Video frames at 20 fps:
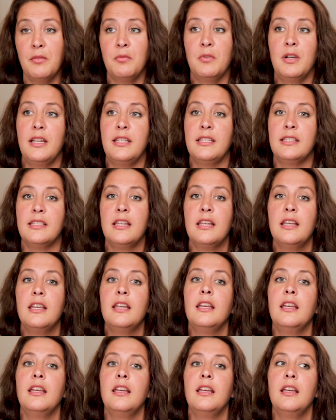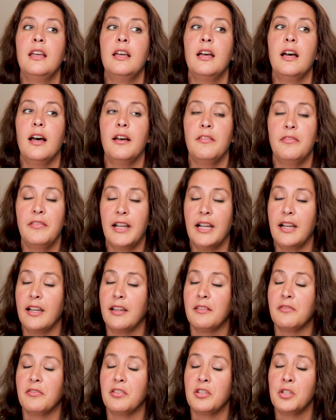It was a
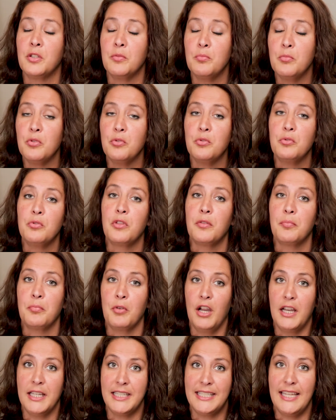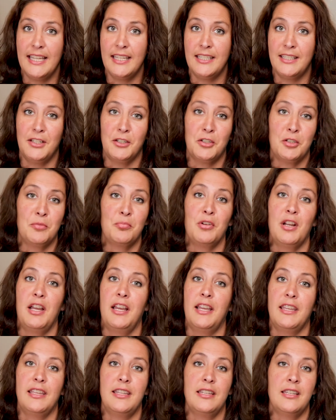very smooth process. Doctor
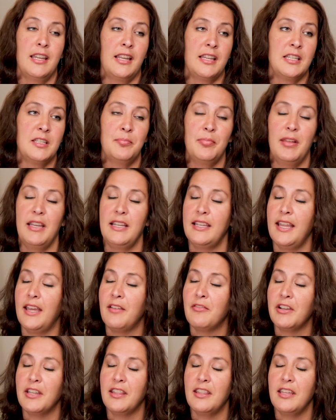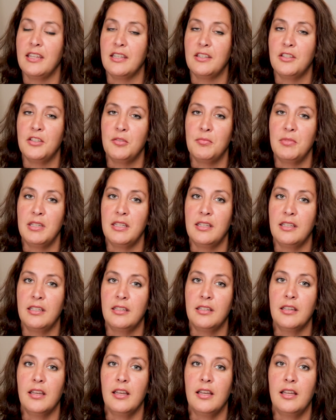Bryan explained everything to
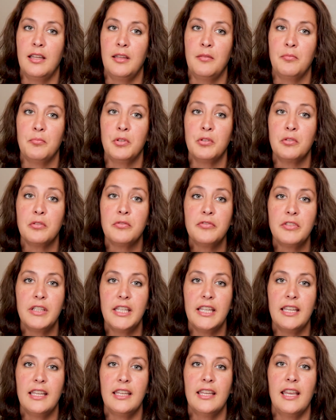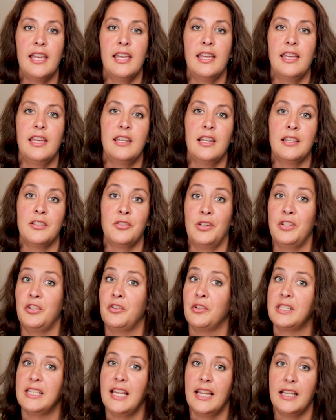me um, beautifully, and so I
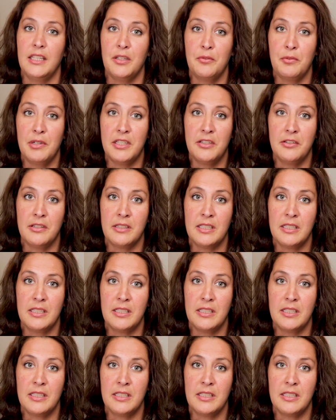knew exactly what to